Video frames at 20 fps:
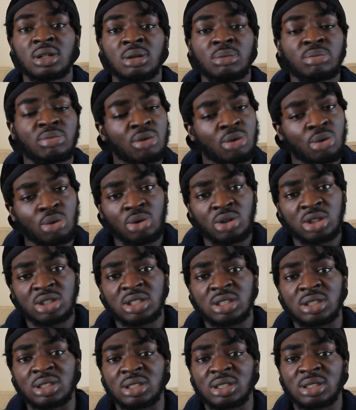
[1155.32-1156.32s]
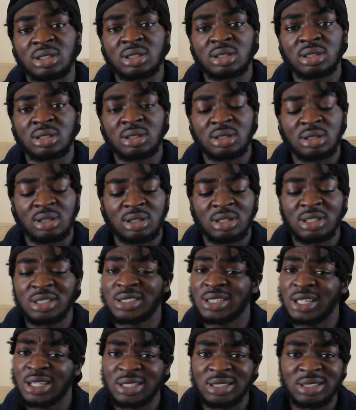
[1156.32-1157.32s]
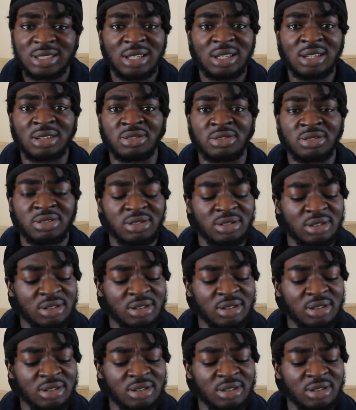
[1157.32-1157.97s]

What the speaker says: Precautions. Stay safe.